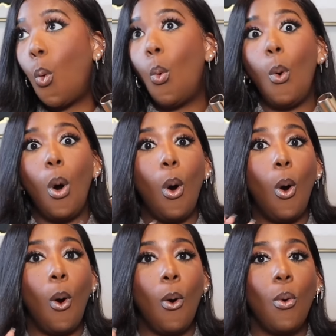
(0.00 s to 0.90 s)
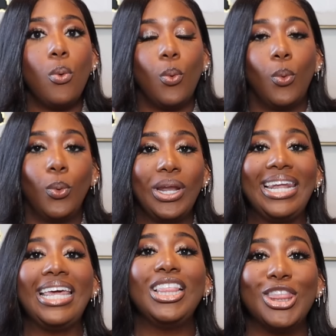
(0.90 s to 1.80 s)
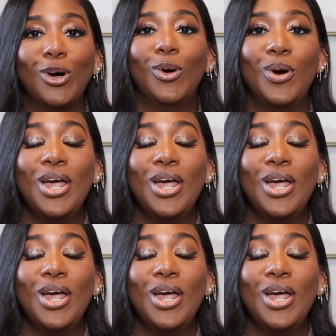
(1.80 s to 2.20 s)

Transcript: Woo! Lethal.